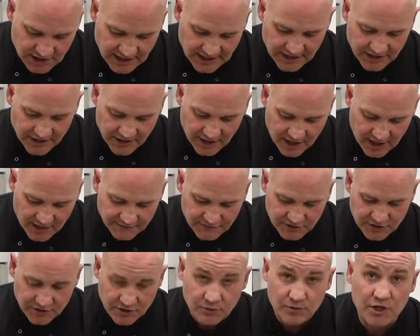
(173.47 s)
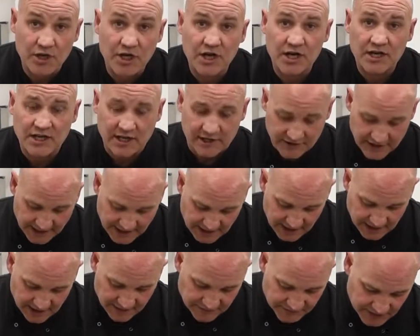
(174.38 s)
let the knife do the work and the
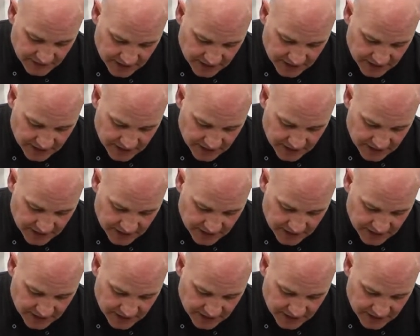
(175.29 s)
heel of